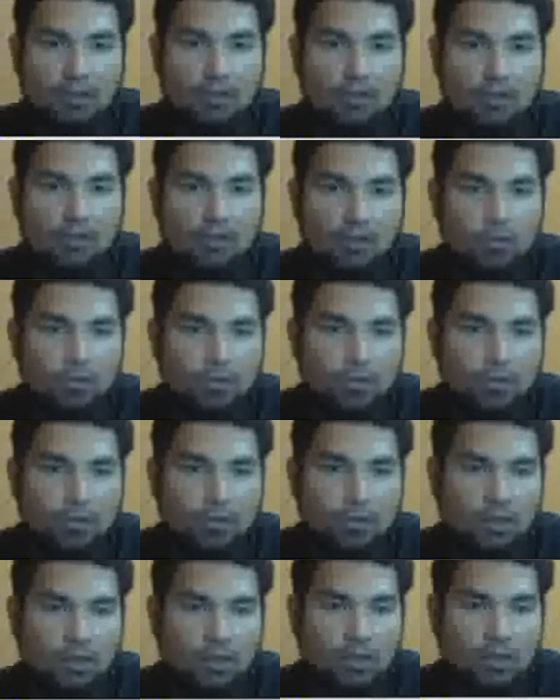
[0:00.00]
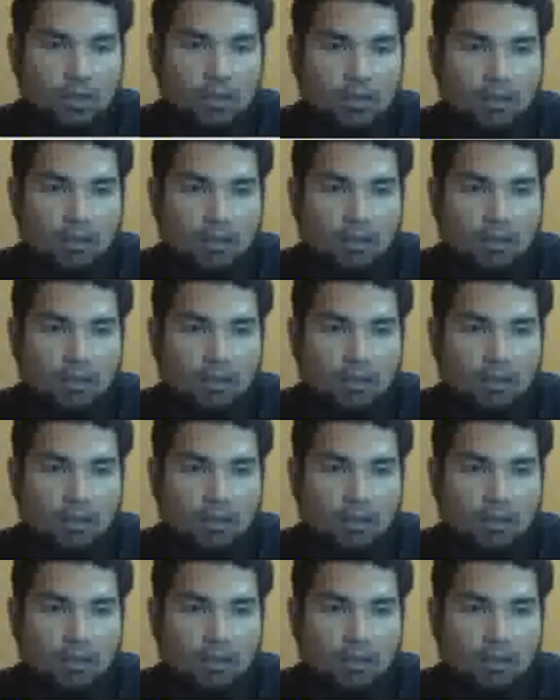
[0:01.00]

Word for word: So you will see like